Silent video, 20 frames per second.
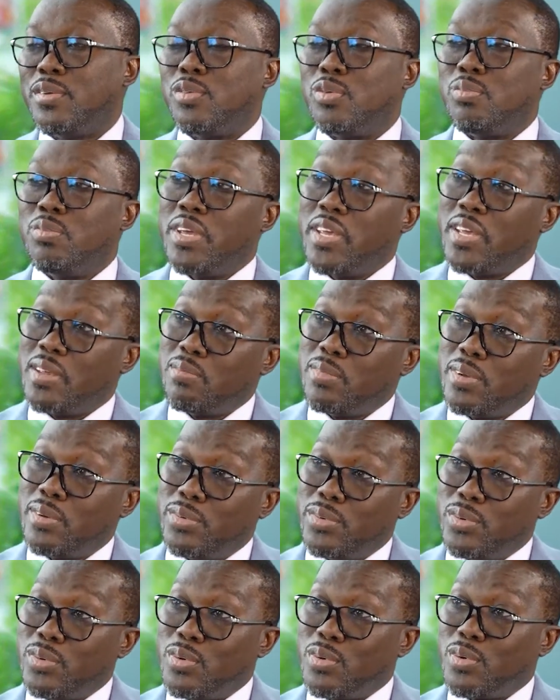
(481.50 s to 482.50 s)
to be able
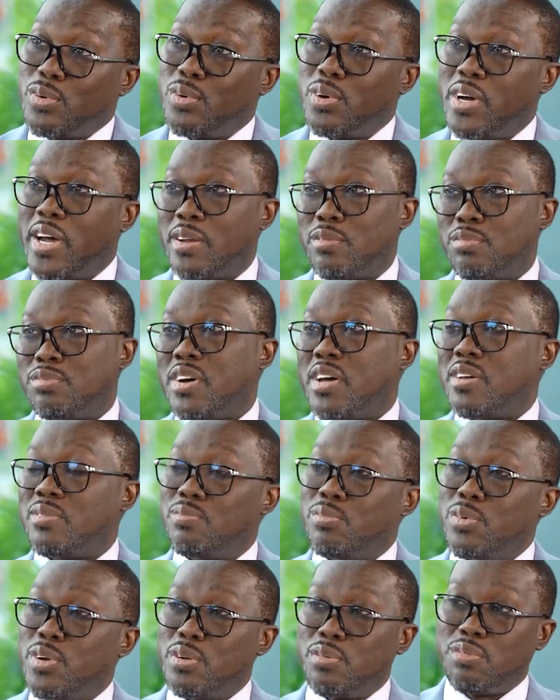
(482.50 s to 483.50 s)
to grow at
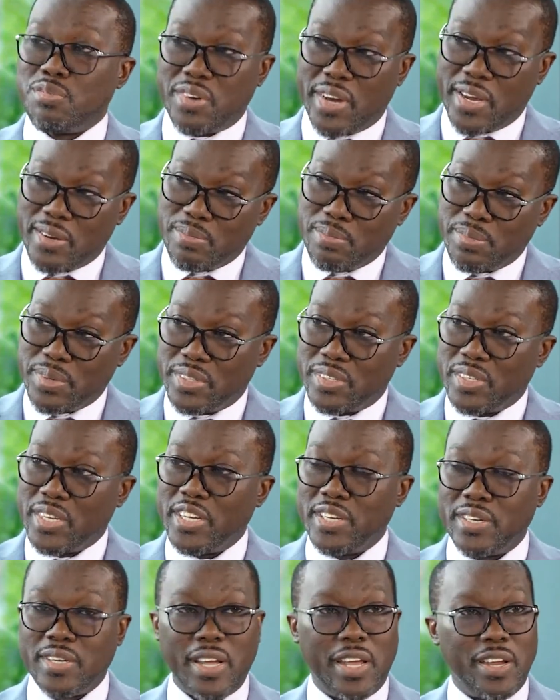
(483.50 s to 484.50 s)

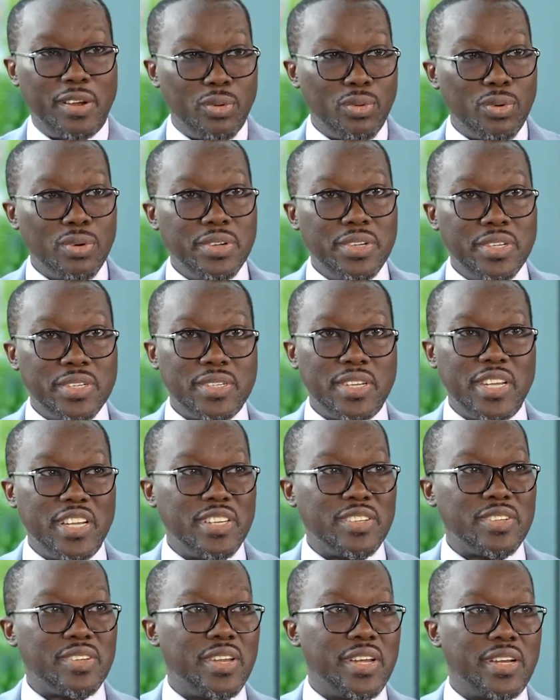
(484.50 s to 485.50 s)
5.5%. And all the
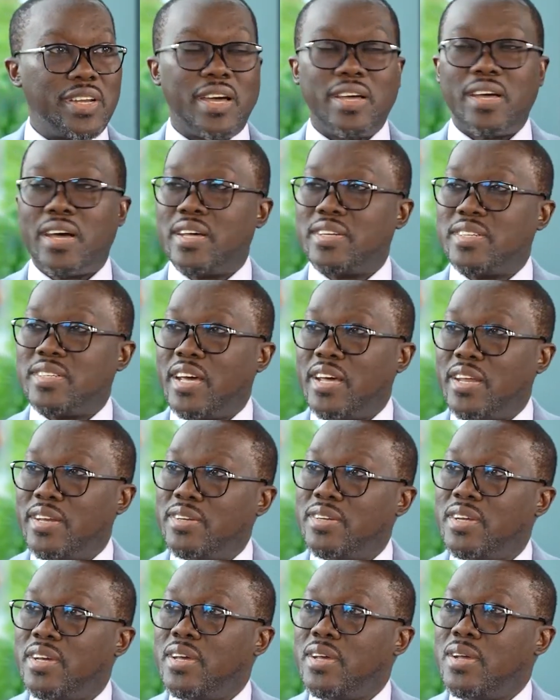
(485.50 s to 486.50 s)
things that
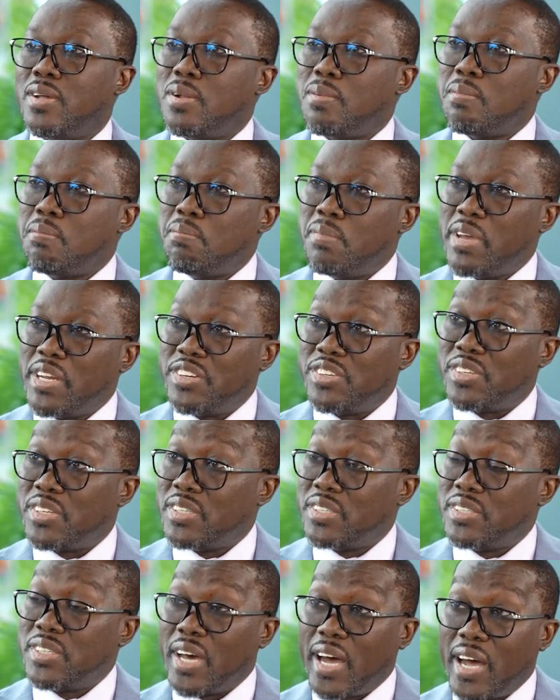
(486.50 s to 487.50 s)
Hassan
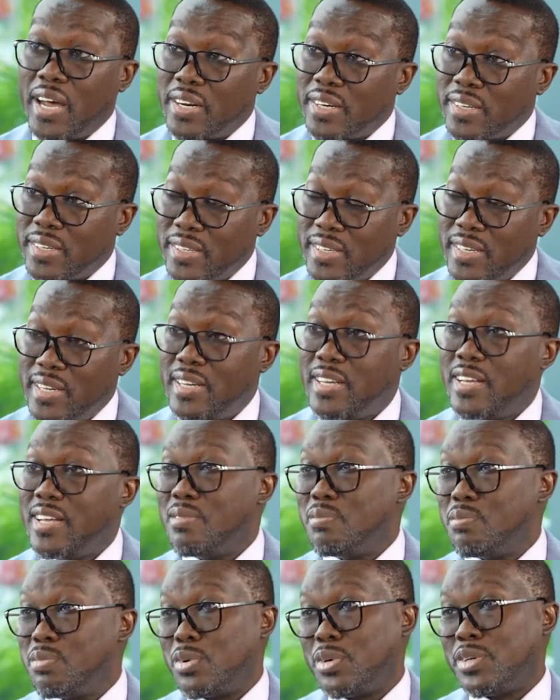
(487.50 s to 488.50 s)
mentioned are really
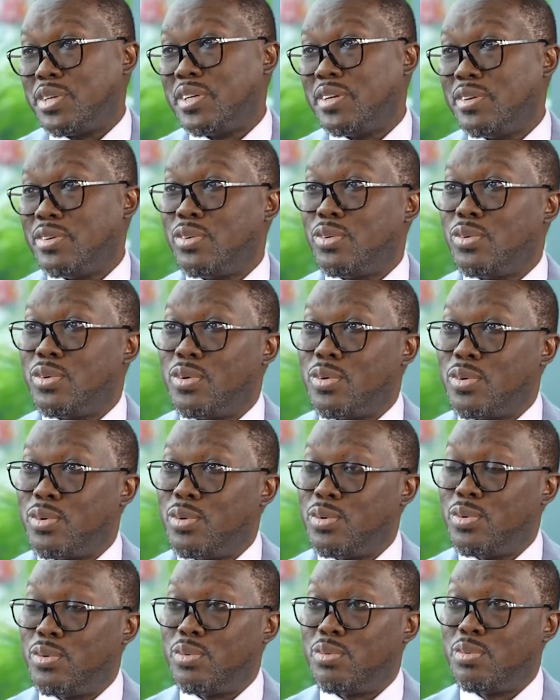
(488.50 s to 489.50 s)
important to
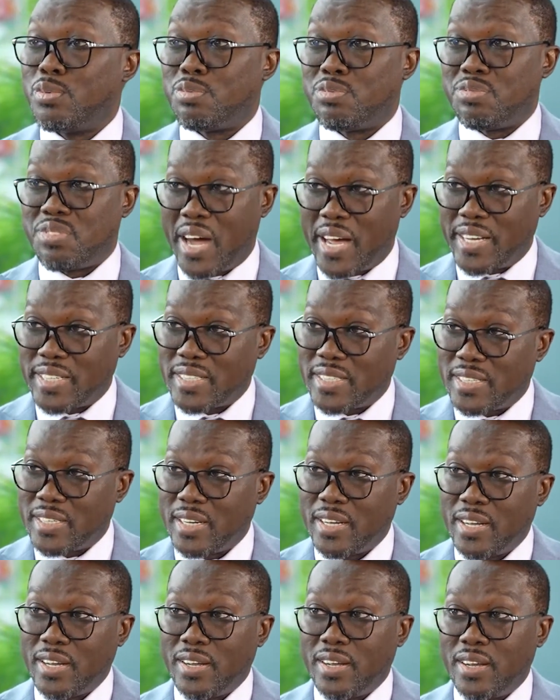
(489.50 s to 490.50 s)
grow fast.
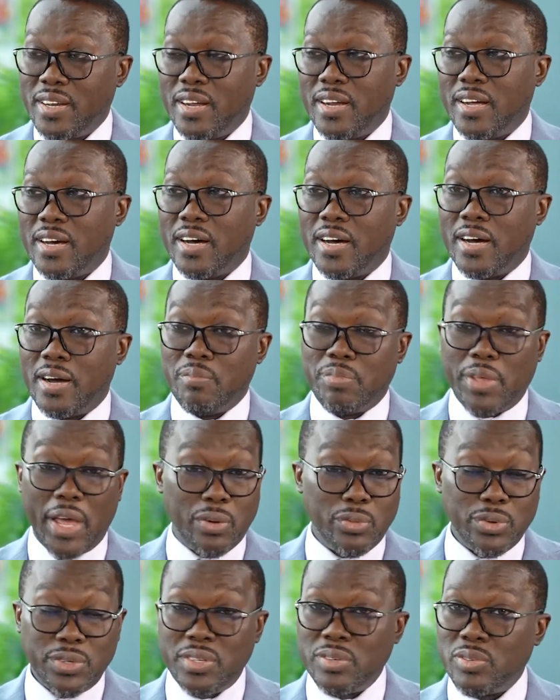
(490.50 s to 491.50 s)
I
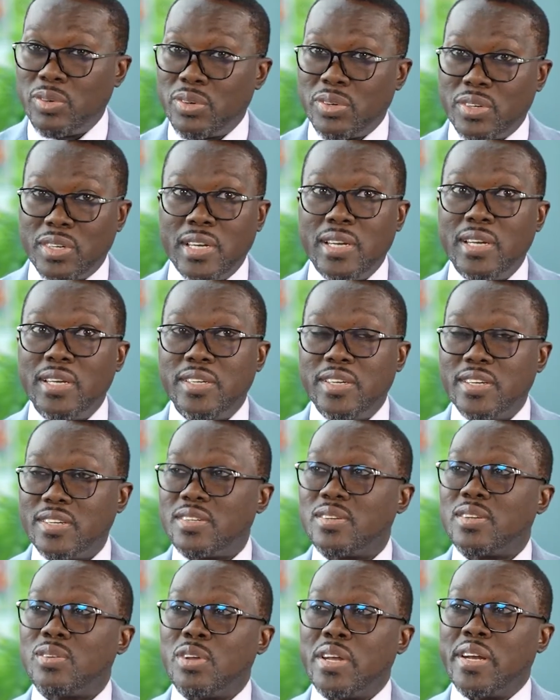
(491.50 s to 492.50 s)
would really
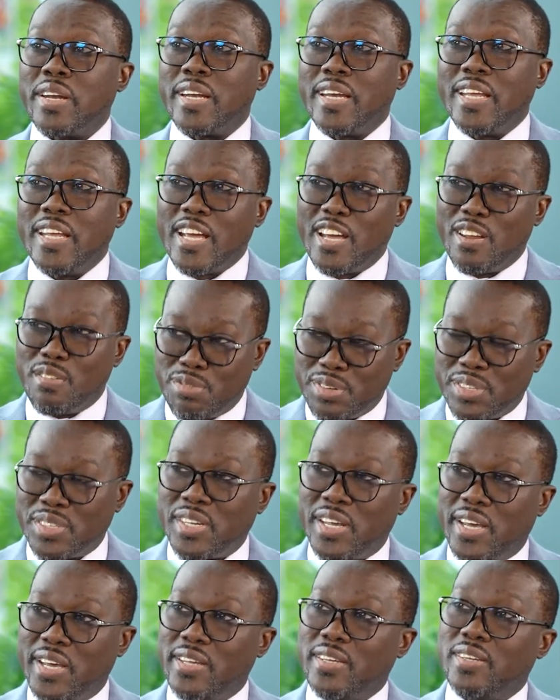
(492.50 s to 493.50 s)
just
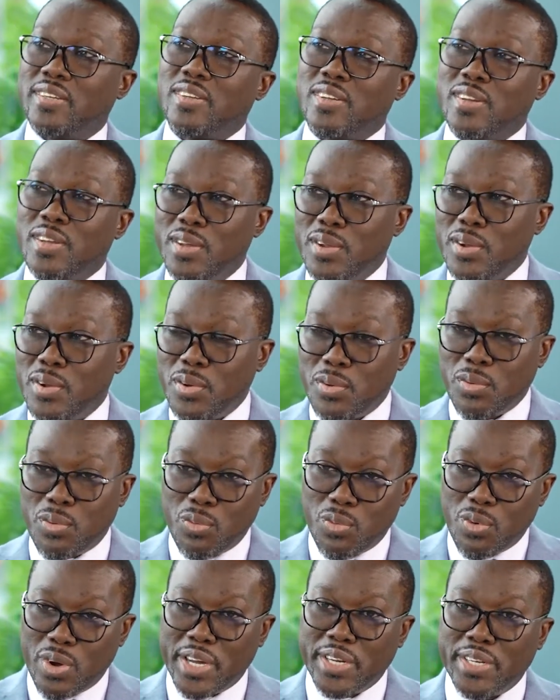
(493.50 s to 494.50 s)
re-emphasize
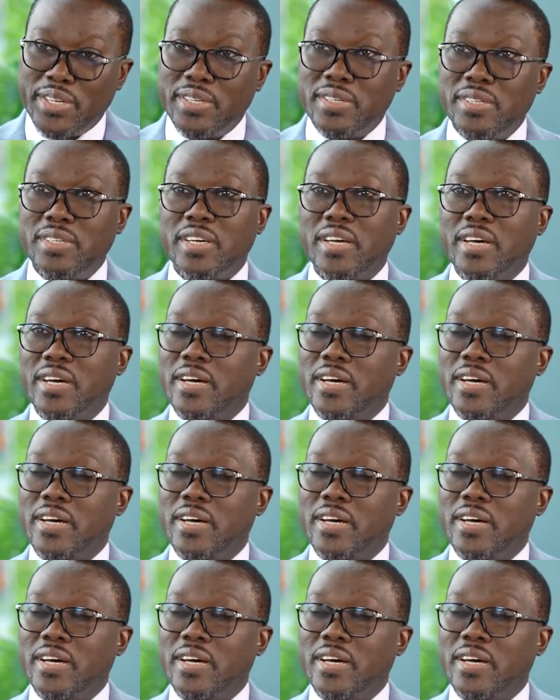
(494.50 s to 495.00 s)
one